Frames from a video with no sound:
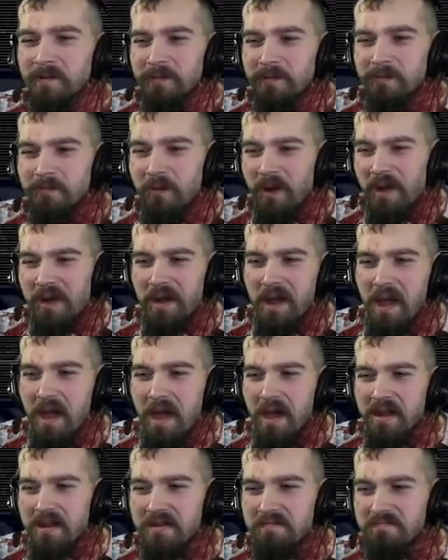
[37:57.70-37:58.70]
We're
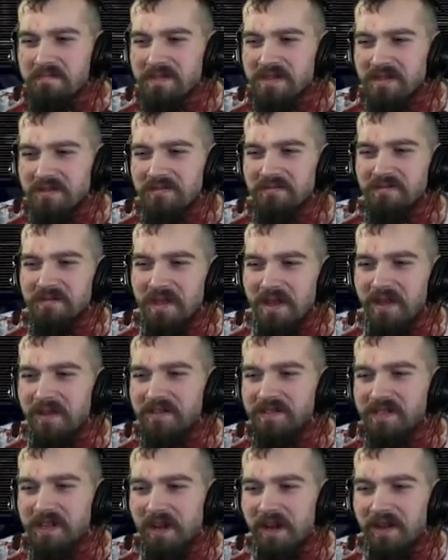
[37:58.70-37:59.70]
armed and
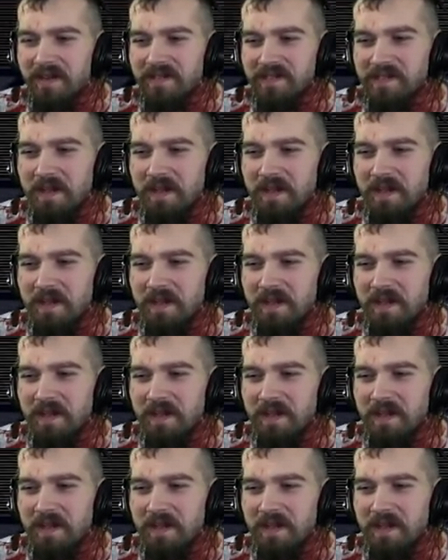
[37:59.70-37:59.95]
dangerous